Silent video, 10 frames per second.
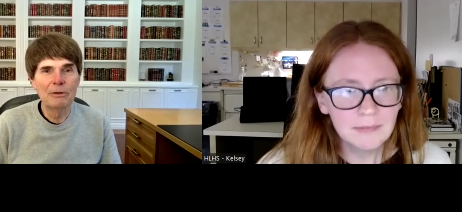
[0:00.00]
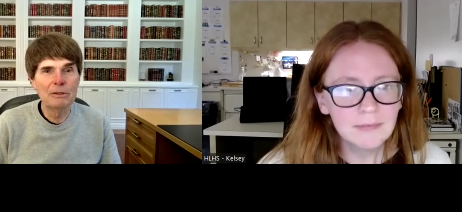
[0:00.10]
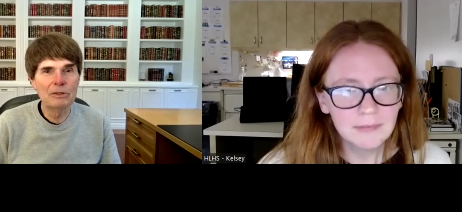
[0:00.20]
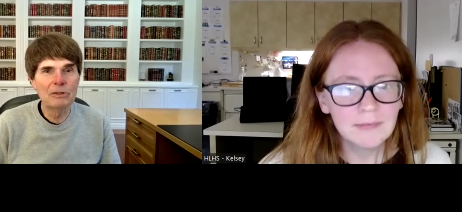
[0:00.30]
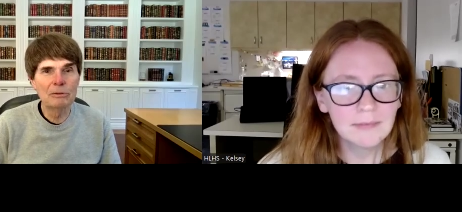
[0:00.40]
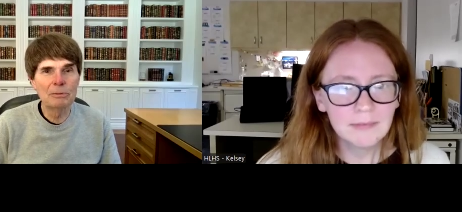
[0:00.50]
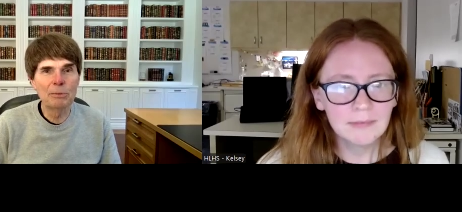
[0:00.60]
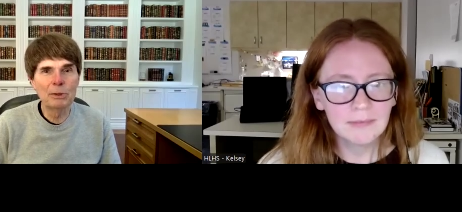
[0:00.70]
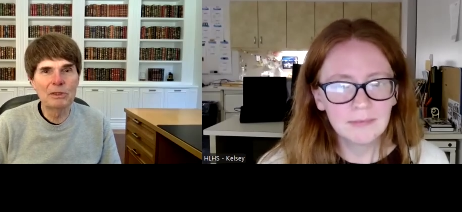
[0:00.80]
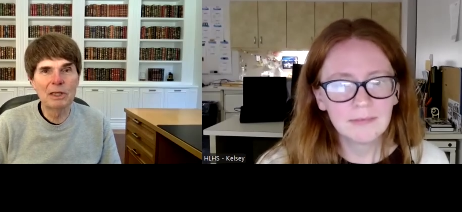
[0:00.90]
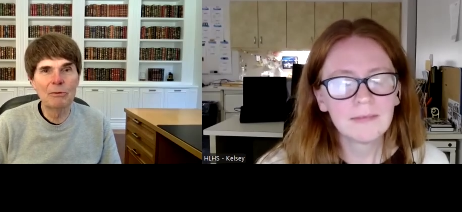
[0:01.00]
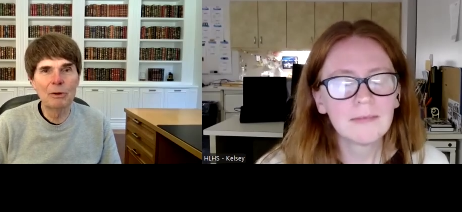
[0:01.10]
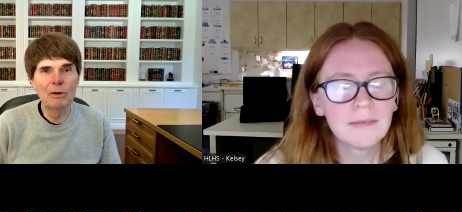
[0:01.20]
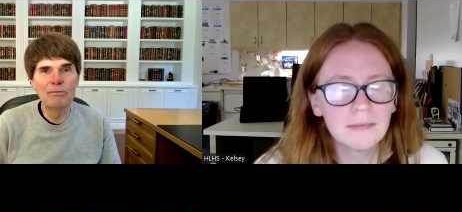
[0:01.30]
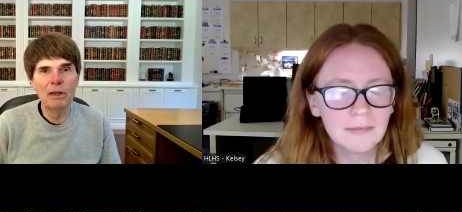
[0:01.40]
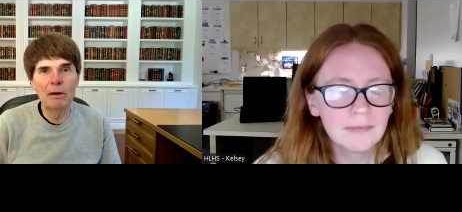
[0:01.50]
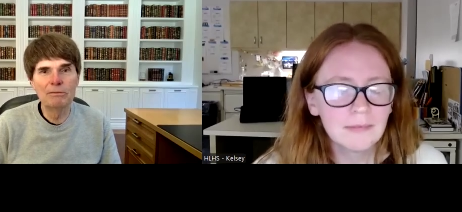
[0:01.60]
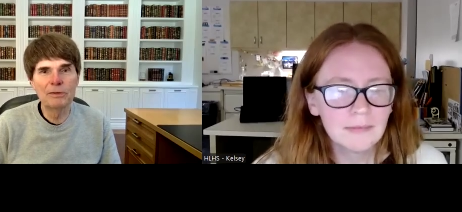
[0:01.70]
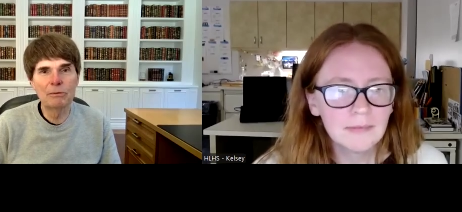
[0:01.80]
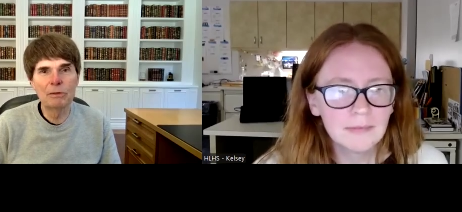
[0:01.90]
Speaker 1: There are certain books I would have
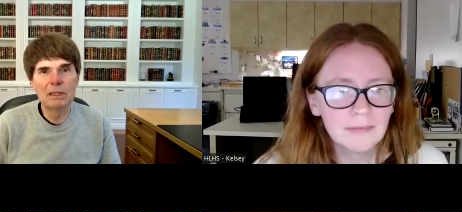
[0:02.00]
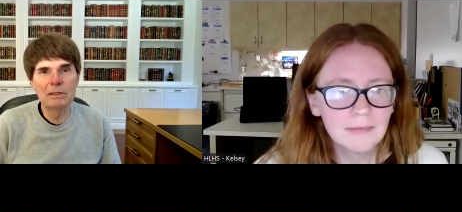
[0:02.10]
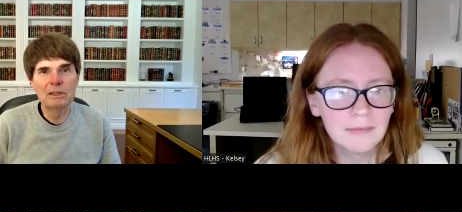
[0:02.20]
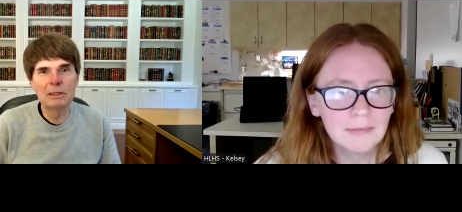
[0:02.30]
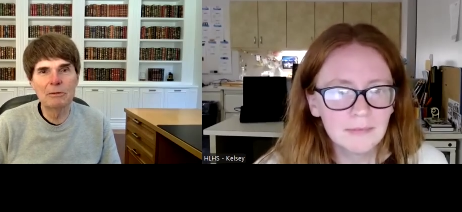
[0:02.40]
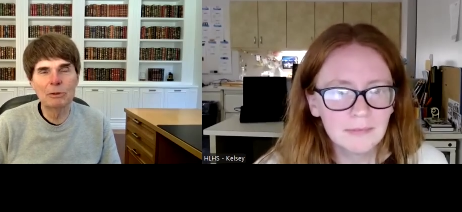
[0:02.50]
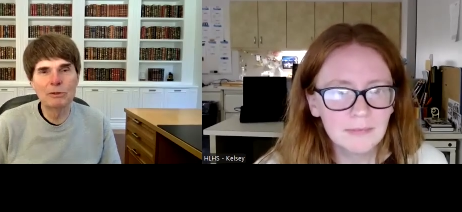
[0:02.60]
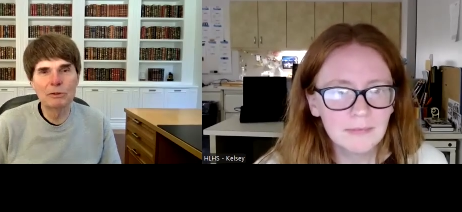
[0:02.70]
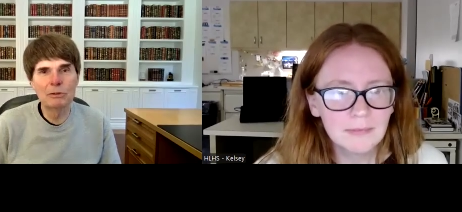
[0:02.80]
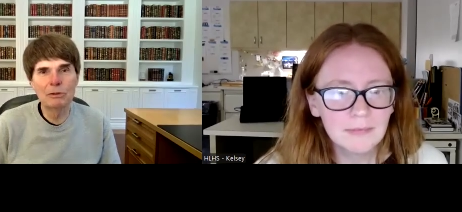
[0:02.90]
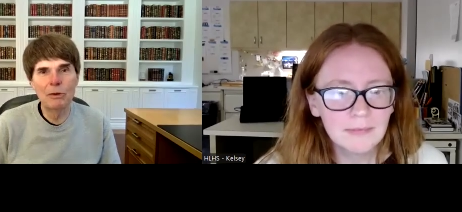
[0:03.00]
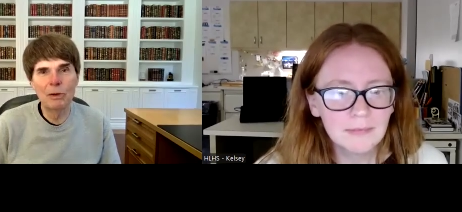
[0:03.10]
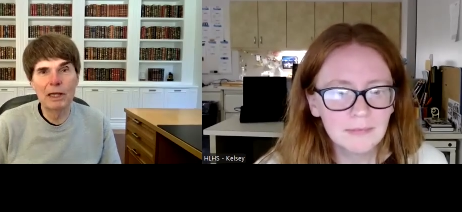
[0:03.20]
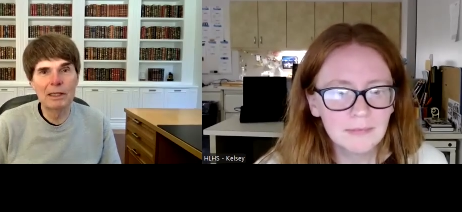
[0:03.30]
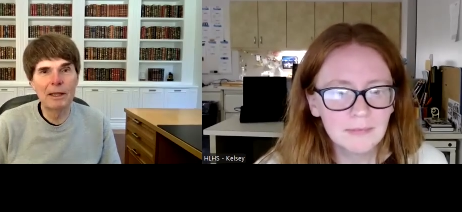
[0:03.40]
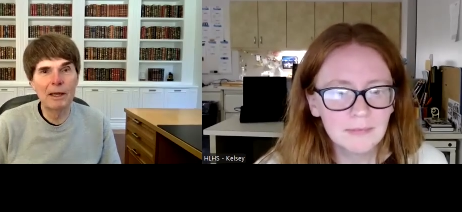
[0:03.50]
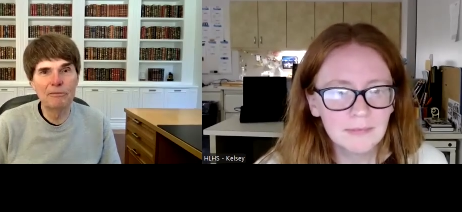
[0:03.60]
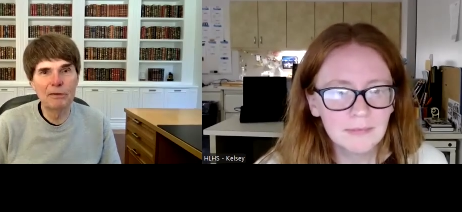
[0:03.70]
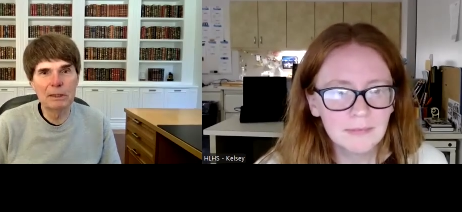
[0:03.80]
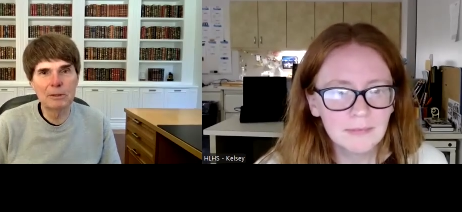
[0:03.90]
loved to write sequels to, like
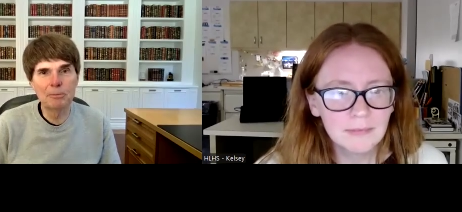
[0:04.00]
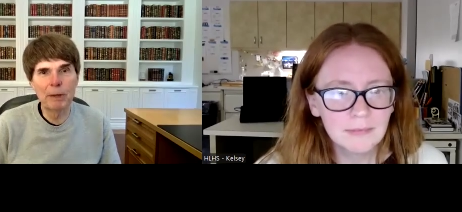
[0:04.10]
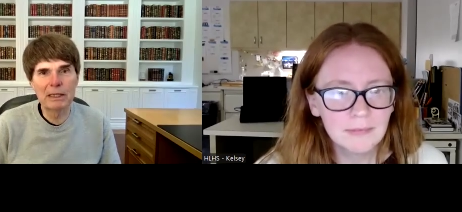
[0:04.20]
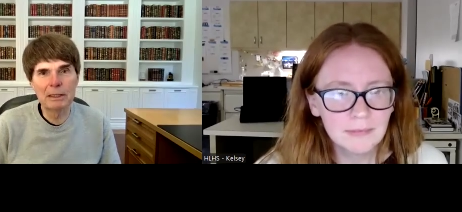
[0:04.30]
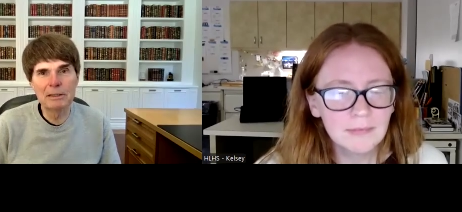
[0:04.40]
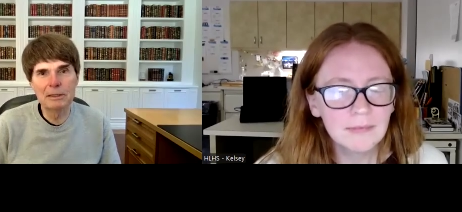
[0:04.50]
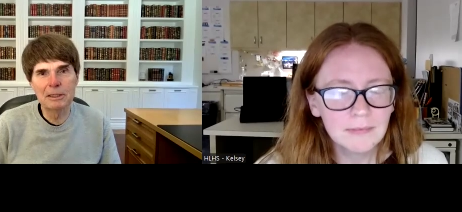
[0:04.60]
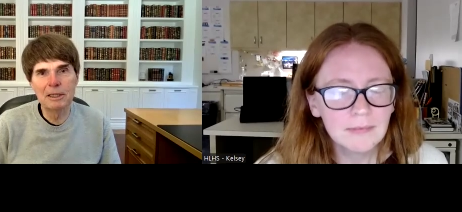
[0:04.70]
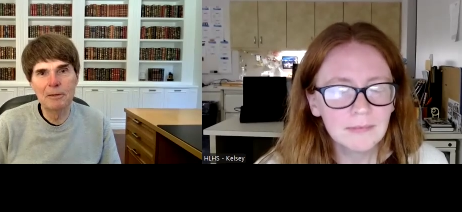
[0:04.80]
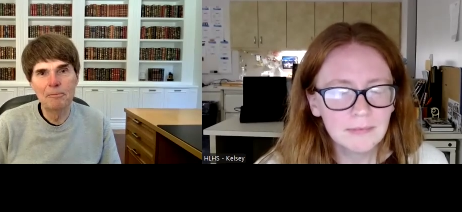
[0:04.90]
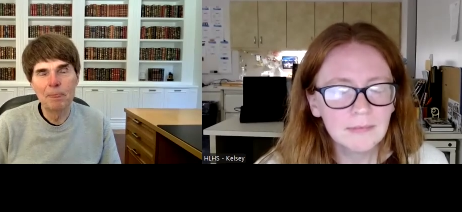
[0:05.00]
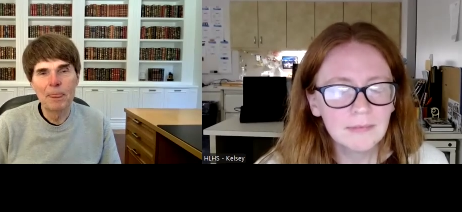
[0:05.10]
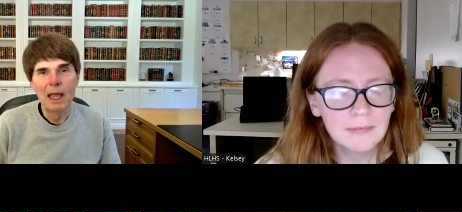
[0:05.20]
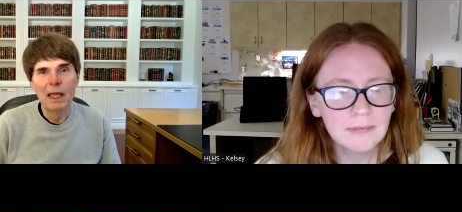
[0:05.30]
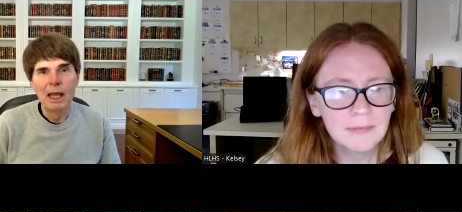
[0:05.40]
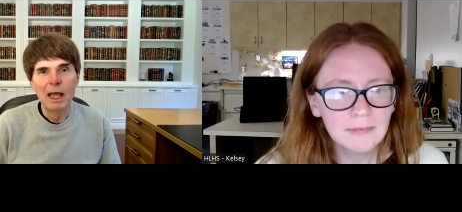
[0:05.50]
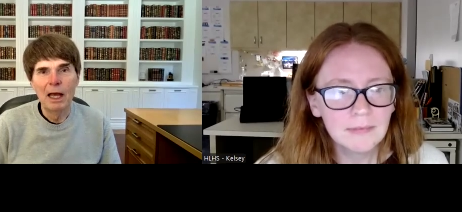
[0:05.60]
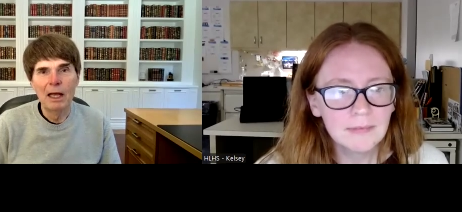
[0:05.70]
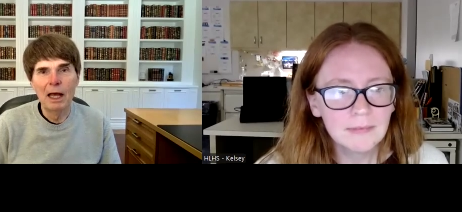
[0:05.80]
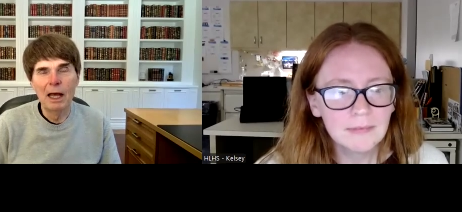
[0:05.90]
Life Expectancy.
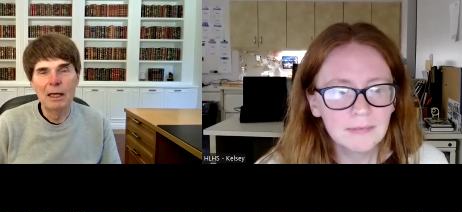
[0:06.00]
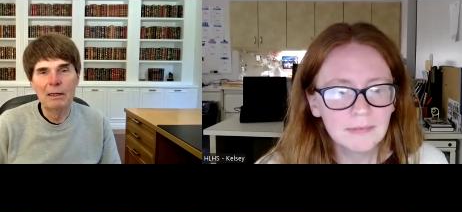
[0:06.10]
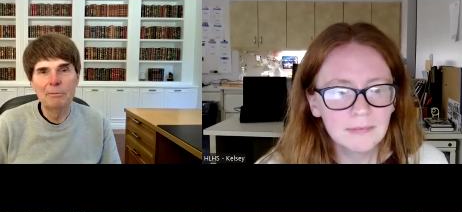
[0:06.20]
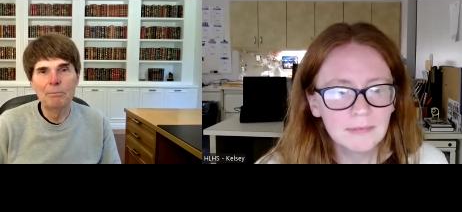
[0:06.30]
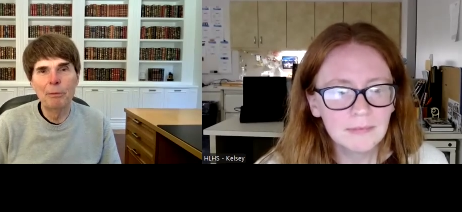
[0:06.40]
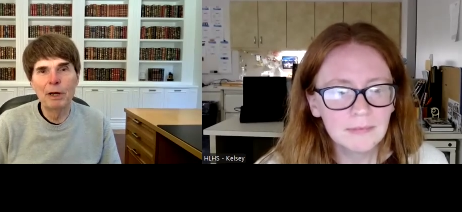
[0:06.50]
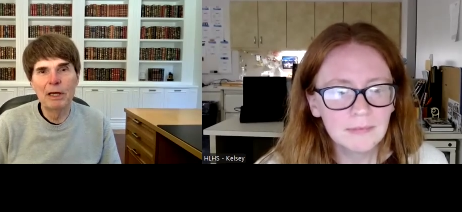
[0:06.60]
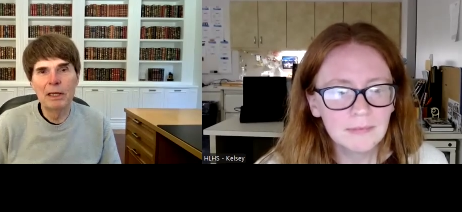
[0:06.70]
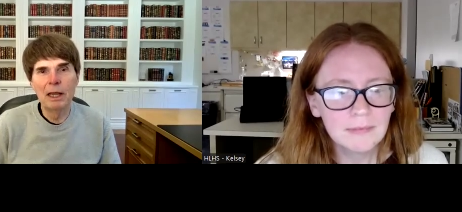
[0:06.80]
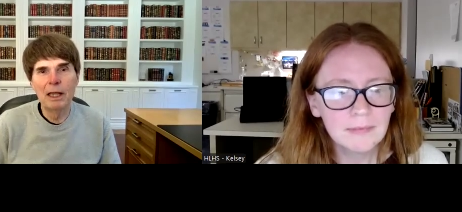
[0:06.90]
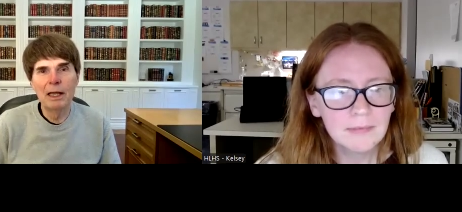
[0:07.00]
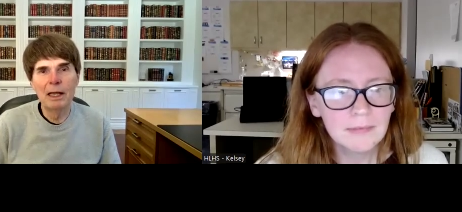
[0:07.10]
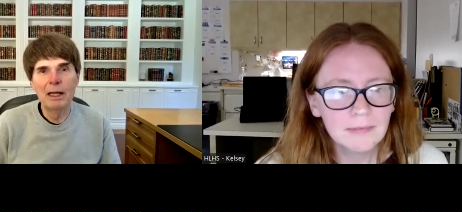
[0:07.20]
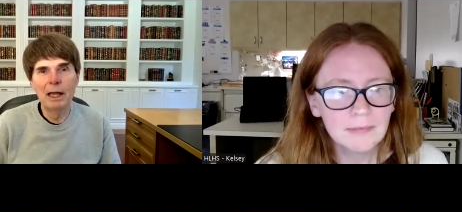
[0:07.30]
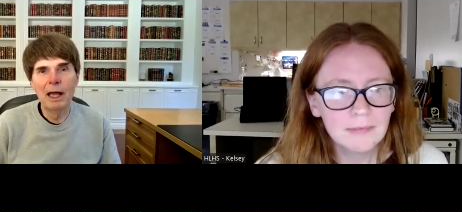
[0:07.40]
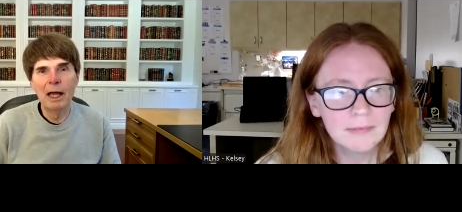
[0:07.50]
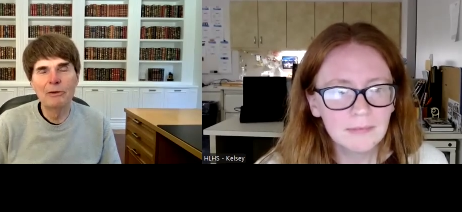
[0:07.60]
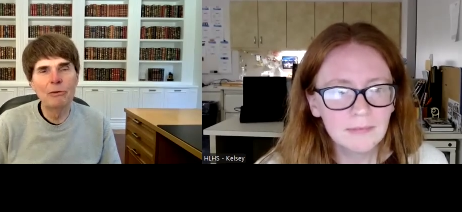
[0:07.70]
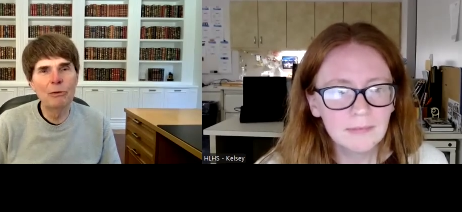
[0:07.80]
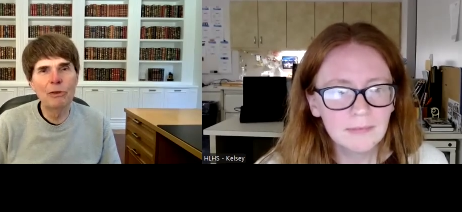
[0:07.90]
Uh, but uh, I
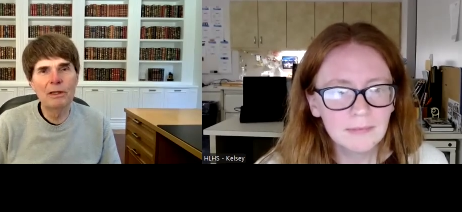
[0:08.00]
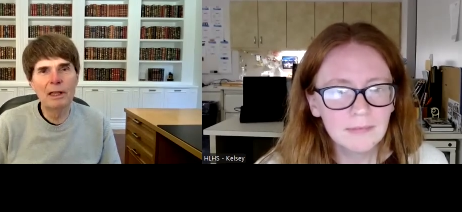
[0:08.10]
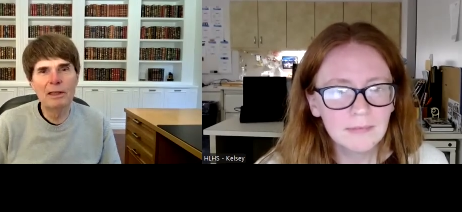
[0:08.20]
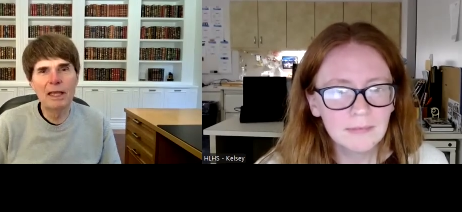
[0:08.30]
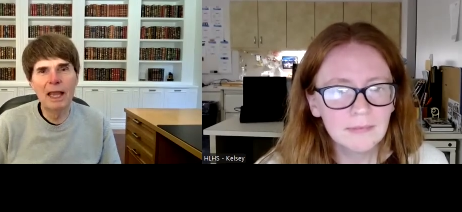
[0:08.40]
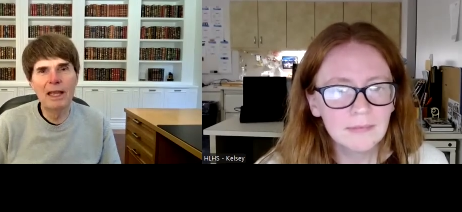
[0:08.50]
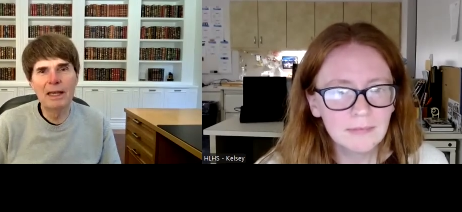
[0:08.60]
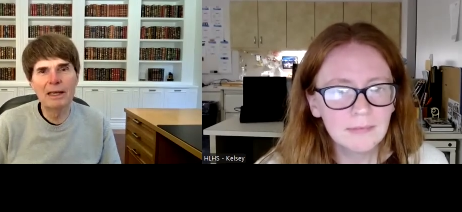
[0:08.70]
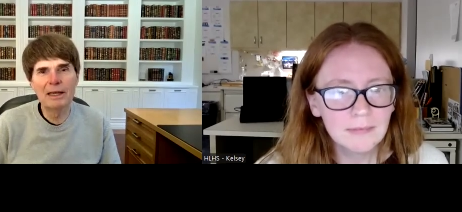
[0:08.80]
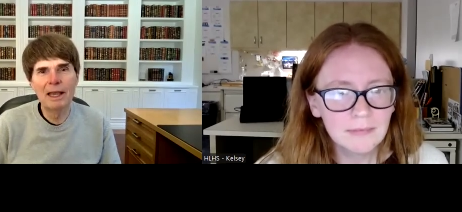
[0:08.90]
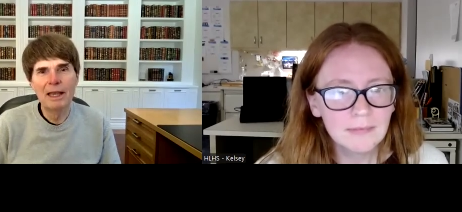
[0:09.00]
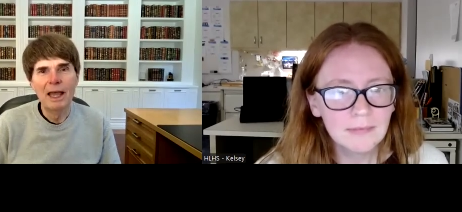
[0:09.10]
knew that at the end,